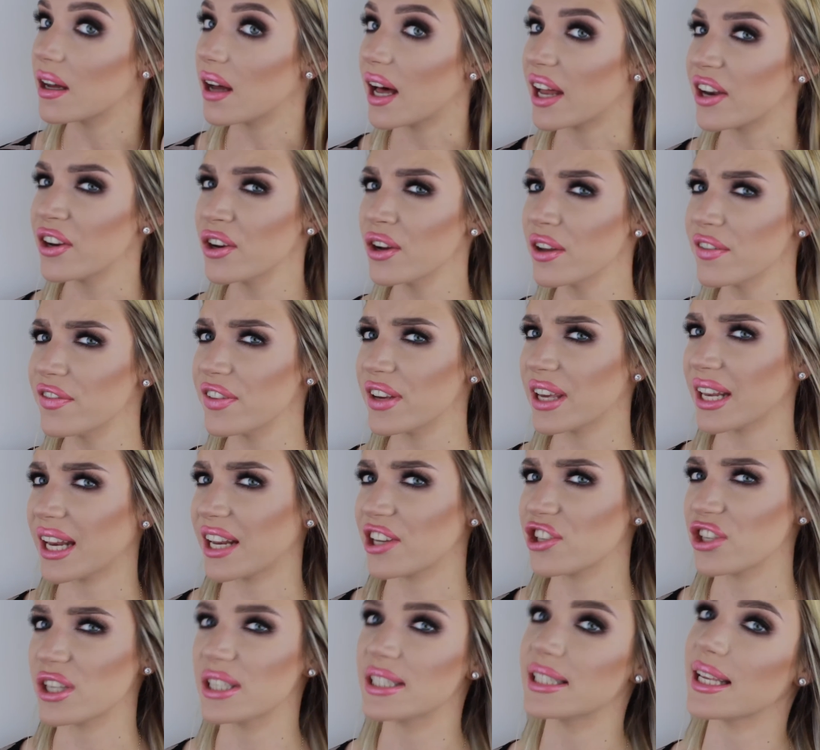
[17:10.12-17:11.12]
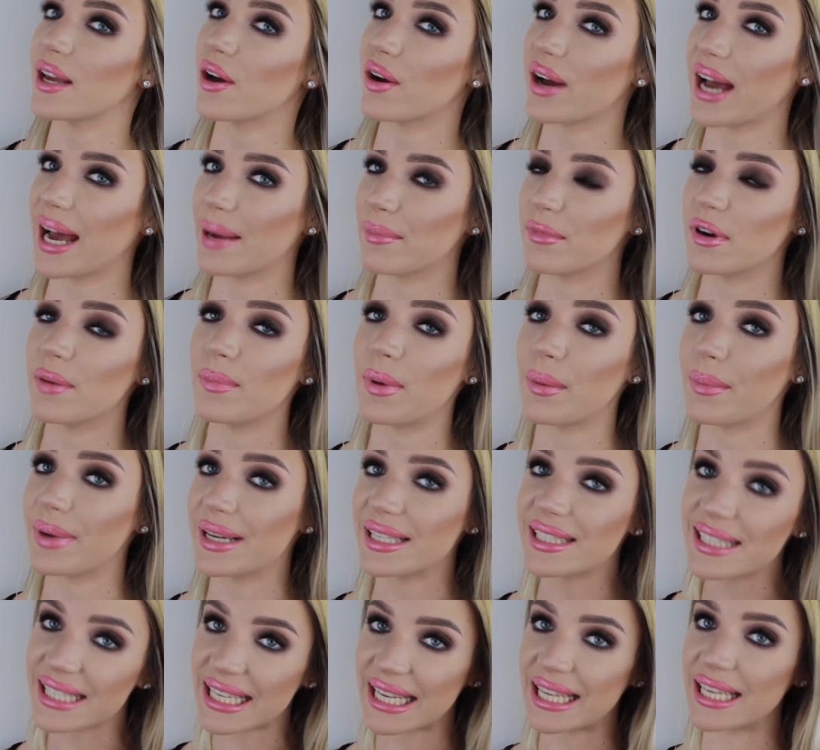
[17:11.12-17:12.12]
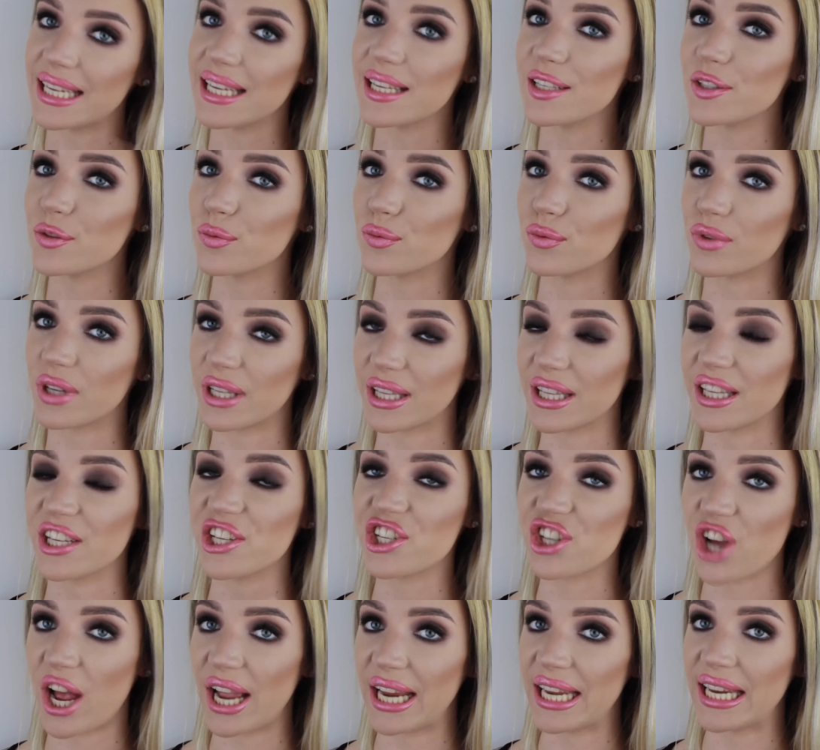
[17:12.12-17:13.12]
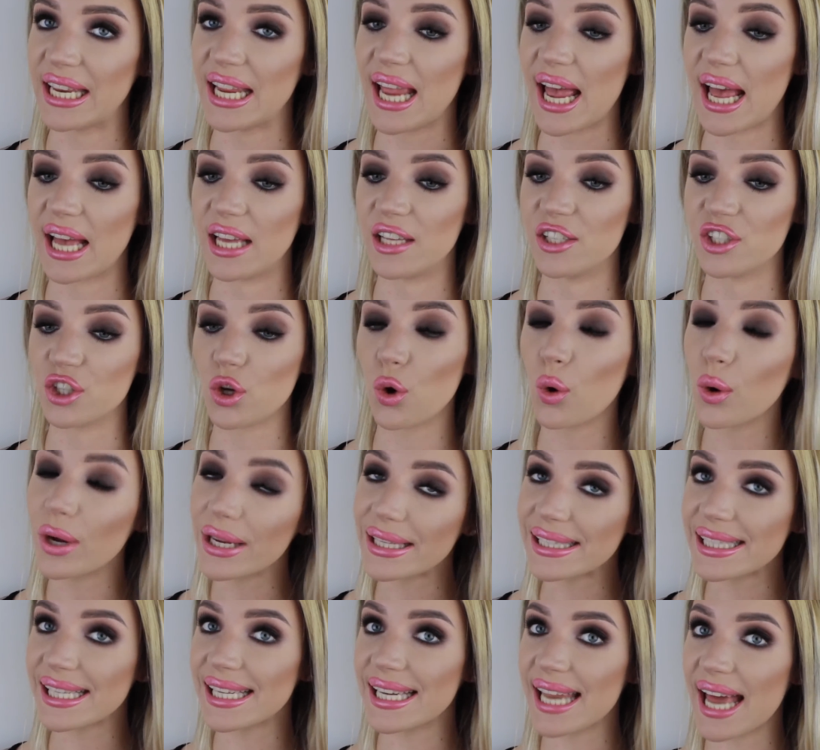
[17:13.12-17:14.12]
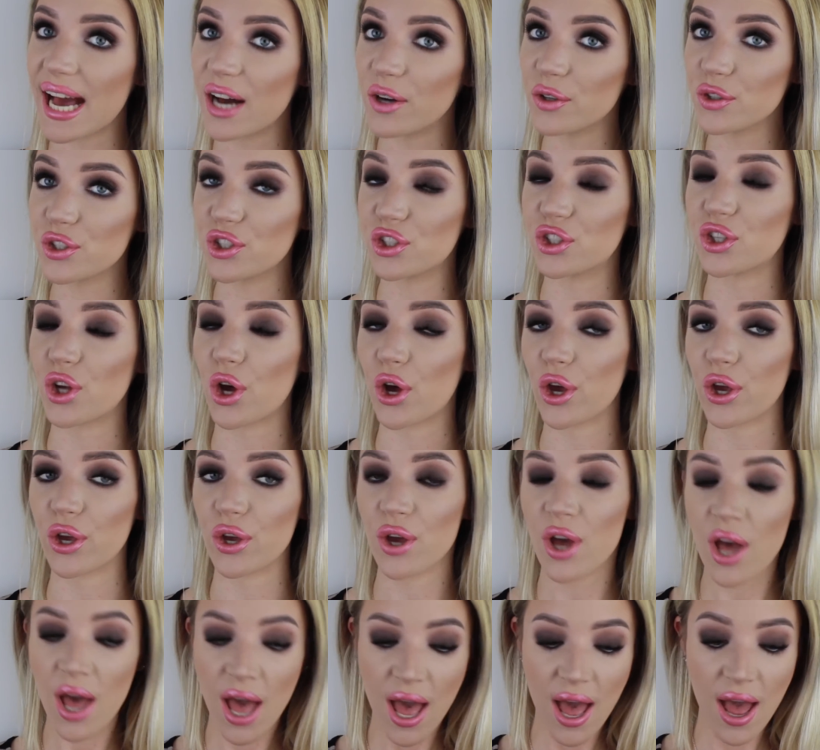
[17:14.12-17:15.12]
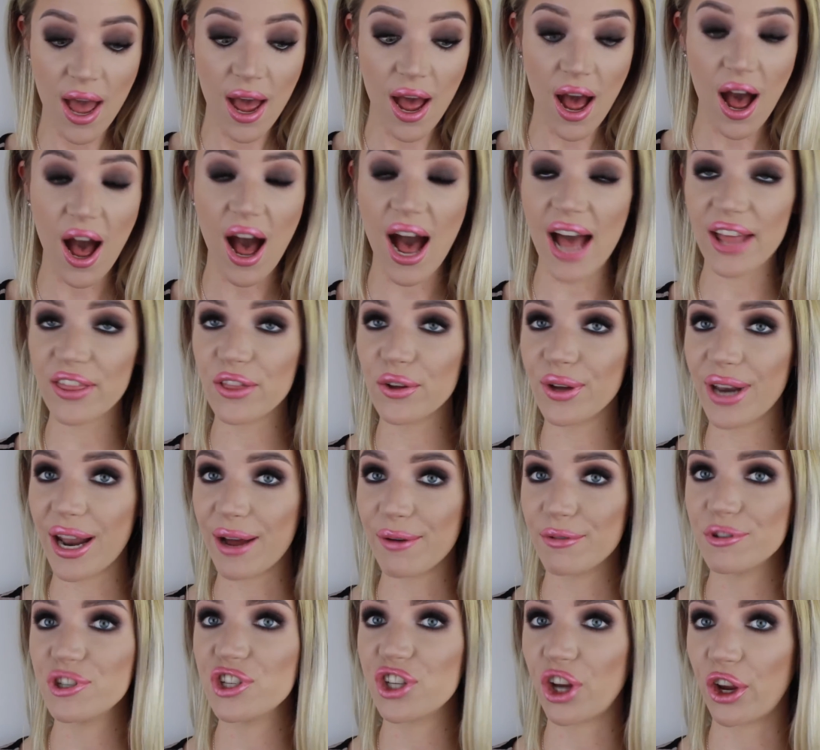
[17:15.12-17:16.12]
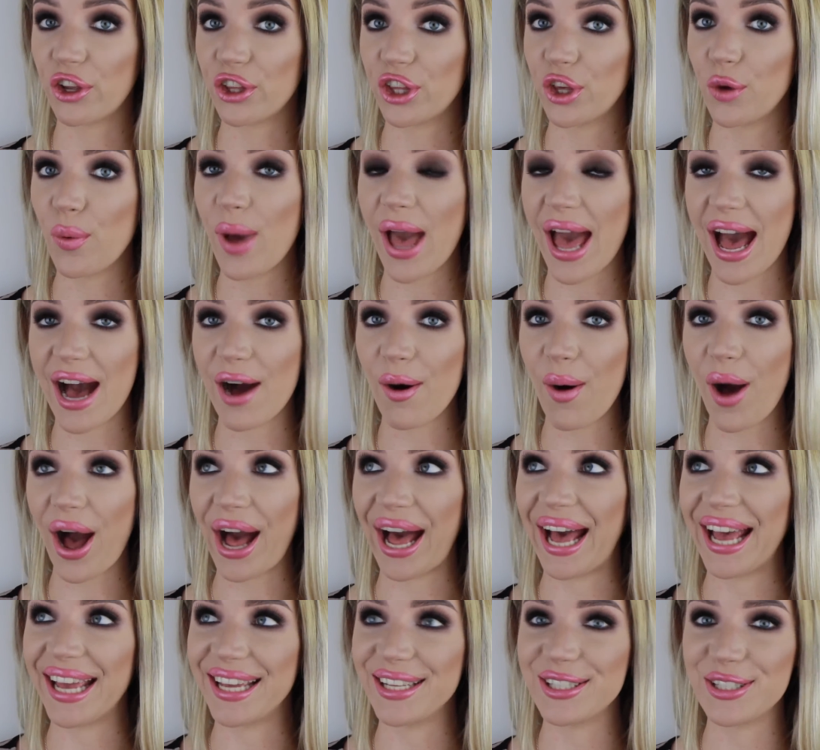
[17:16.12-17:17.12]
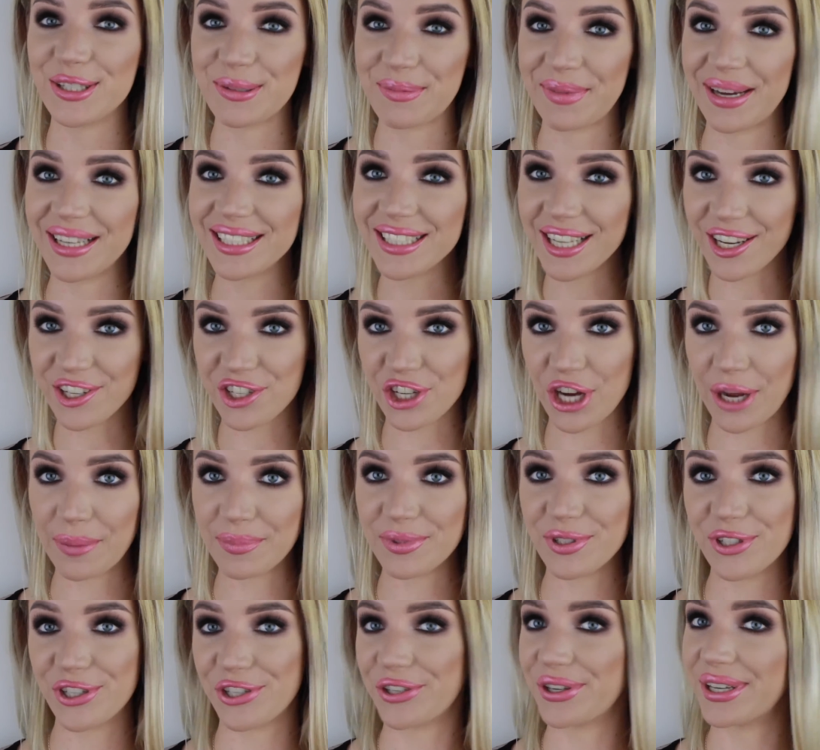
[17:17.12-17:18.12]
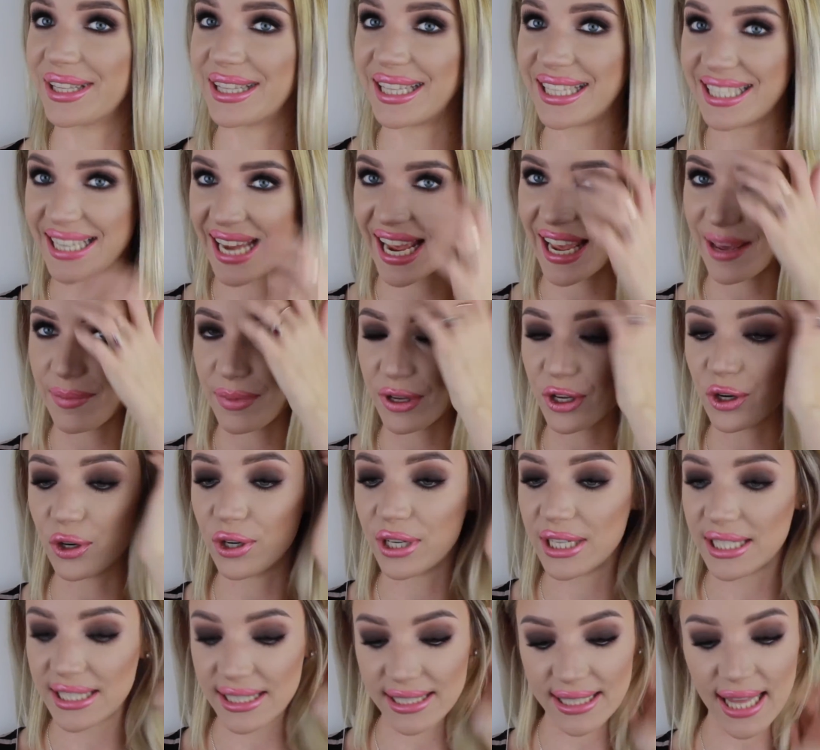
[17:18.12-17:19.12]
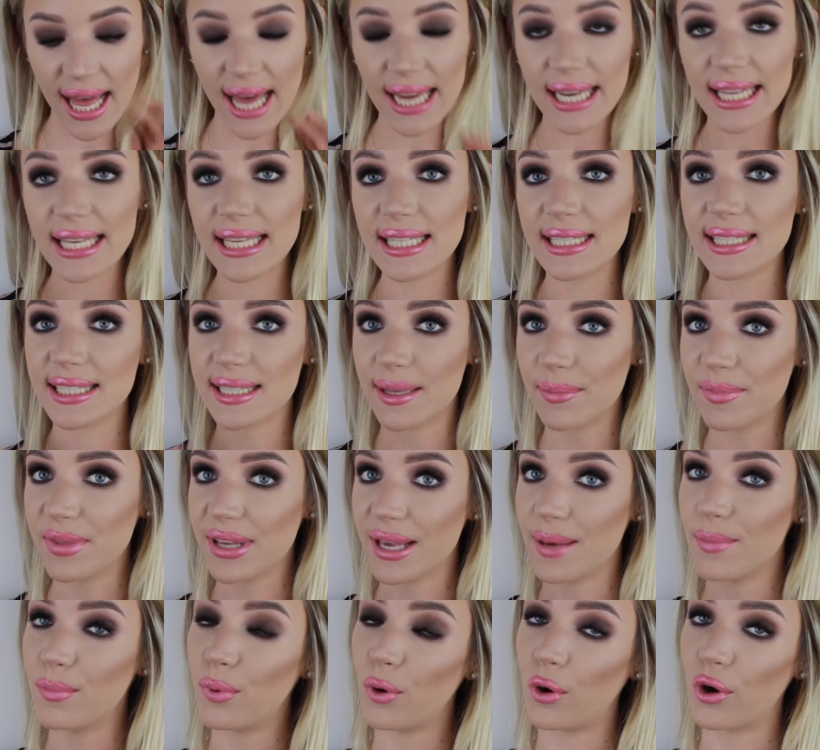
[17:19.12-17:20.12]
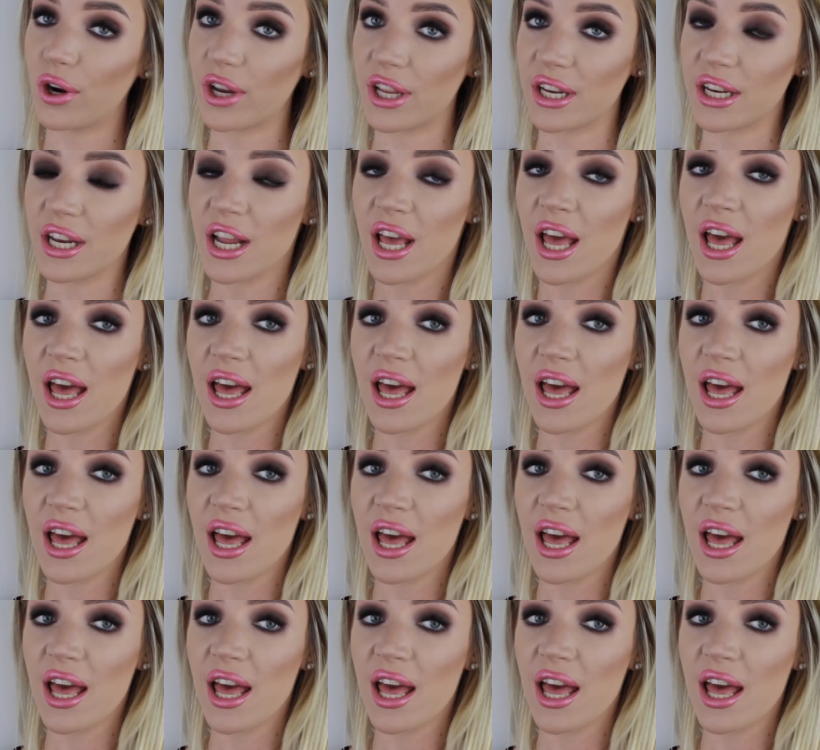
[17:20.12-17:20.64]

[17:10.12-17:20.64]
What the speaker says: I don't know if you can actually see on camera, but my skin is really shiny and oily now, so I thought I would show you how I do my touch-ups during the day, because that is something important